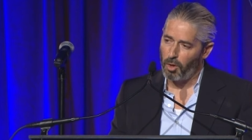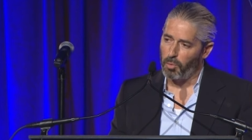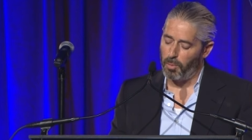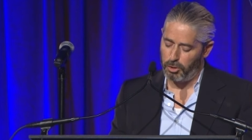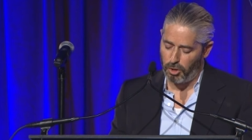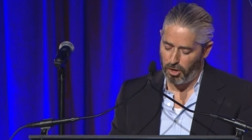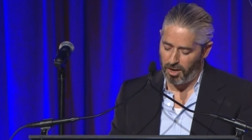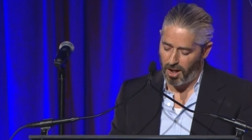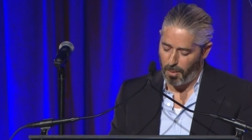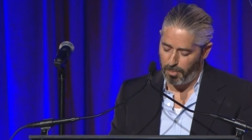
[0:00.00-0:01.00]
When we started
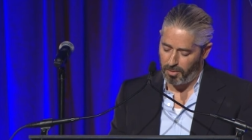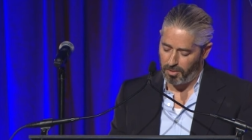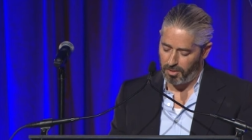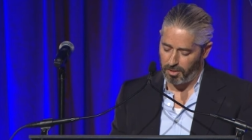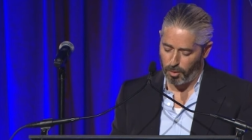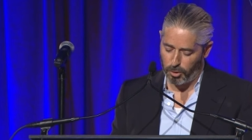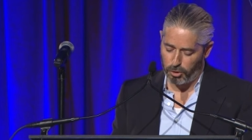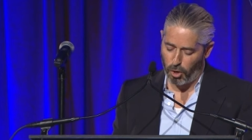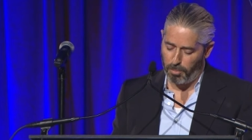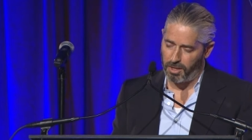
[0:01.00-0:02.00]
up, there were
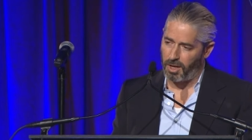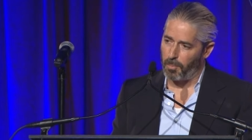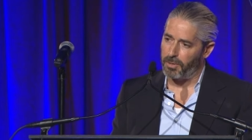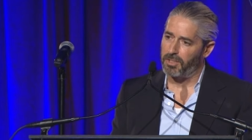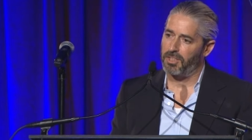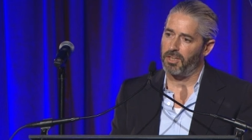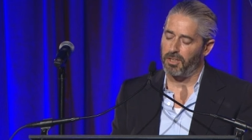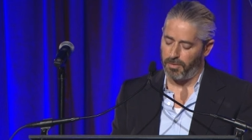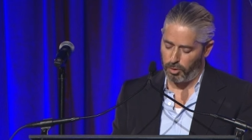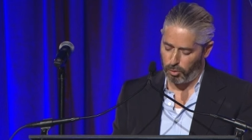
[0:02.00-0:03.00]
so many companies and
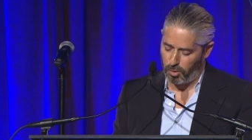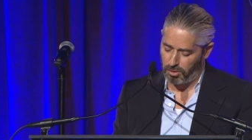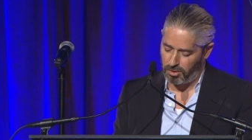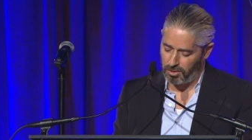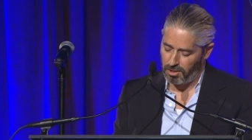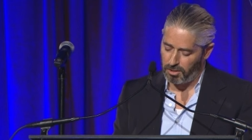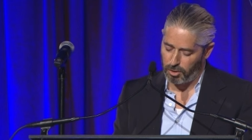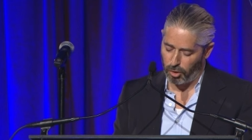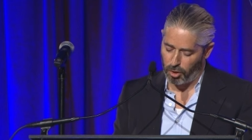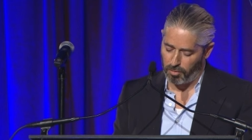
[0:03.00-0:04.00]
individuals
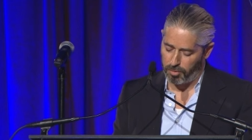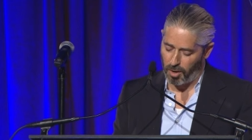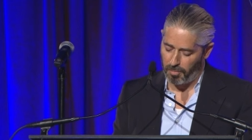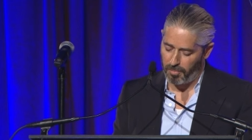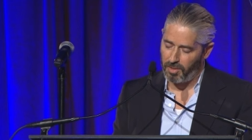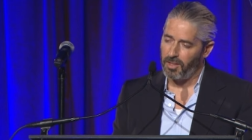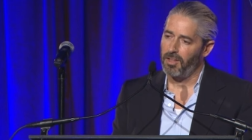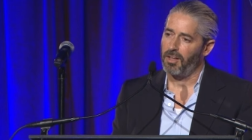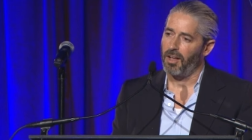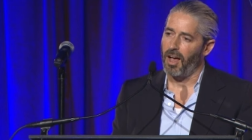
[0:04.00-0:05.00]
to learn from.
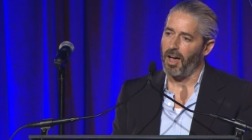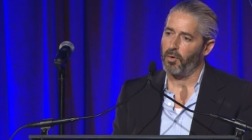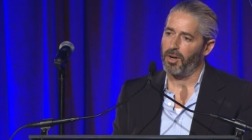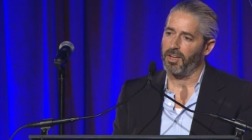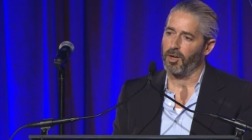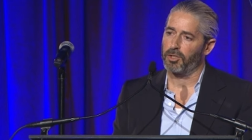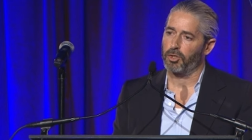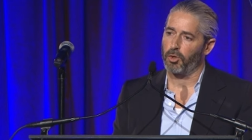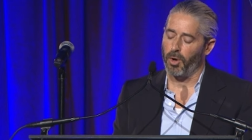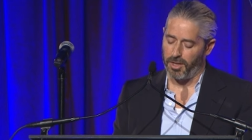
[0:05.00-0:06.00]
100 years
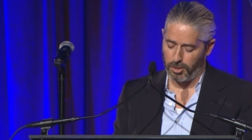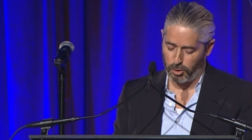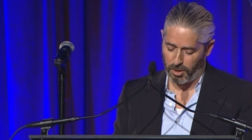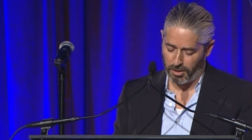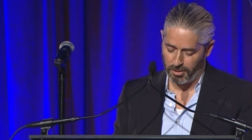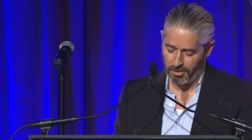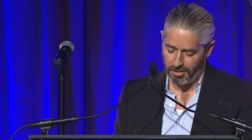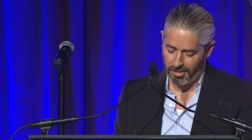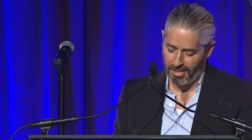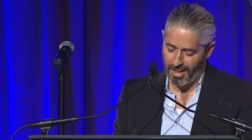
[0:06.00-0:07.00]
of toy history.
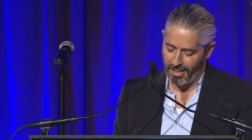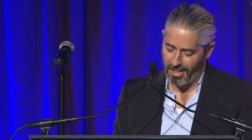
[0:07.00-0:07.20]
And